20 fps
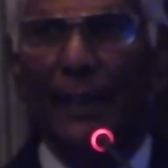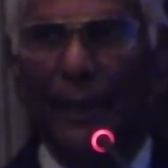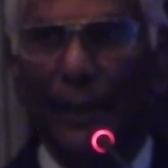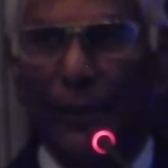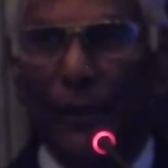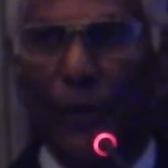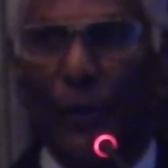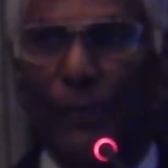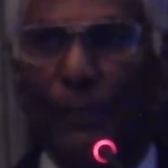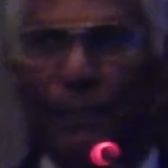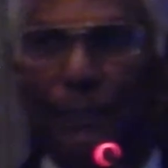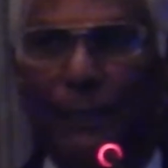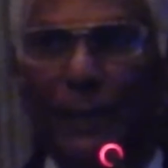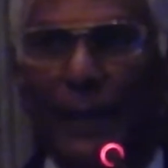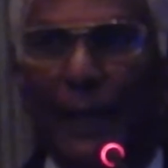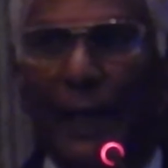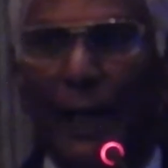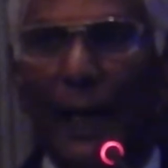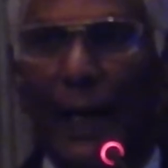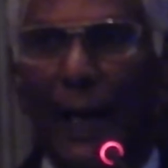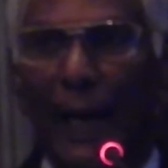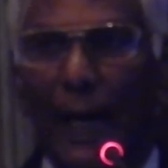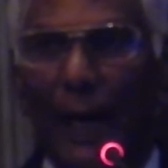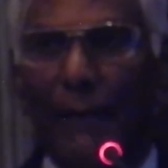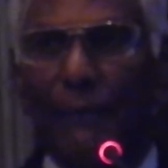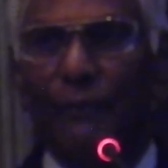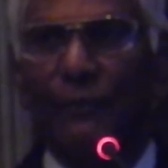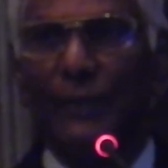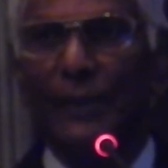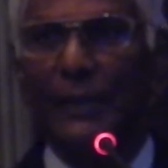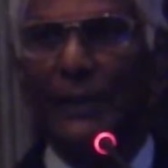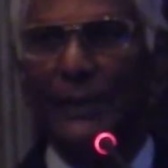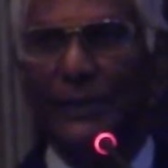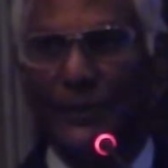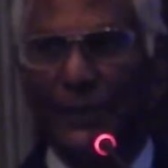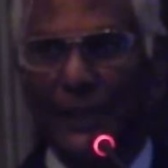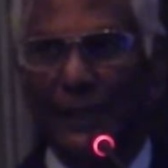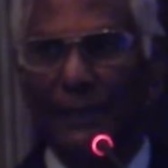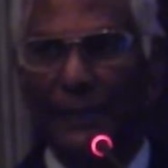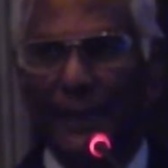Europe after
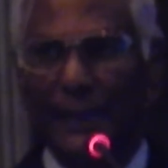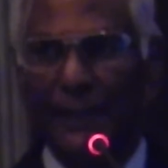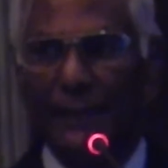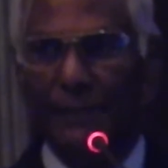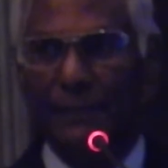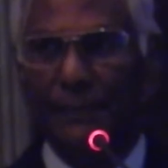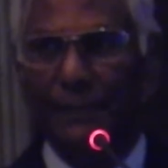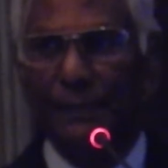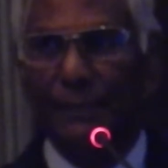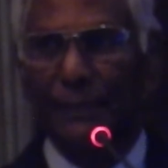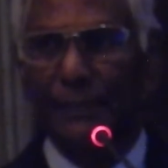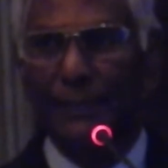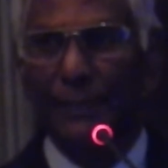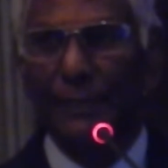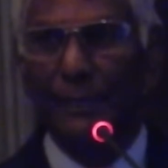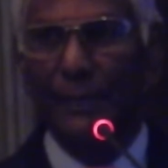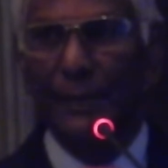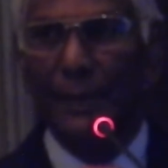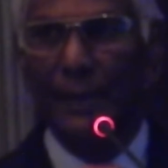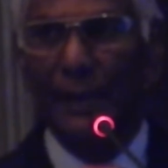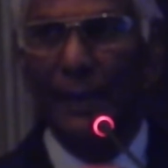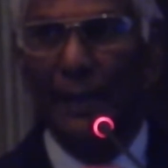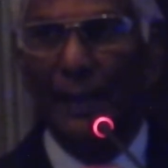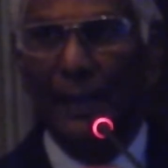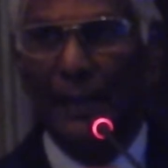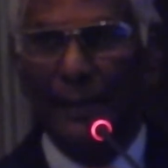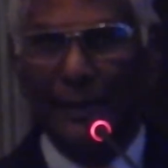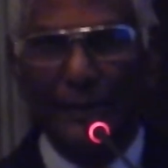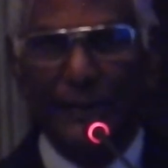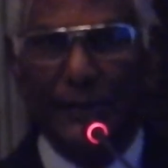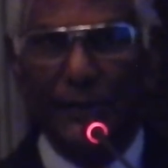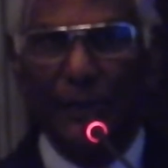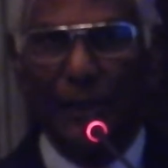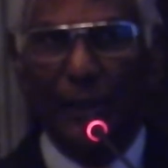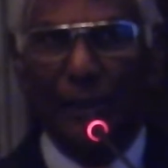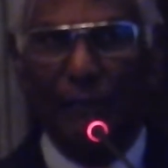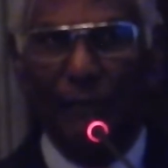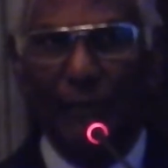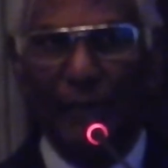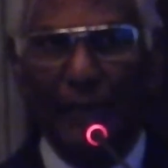Germany. This is not a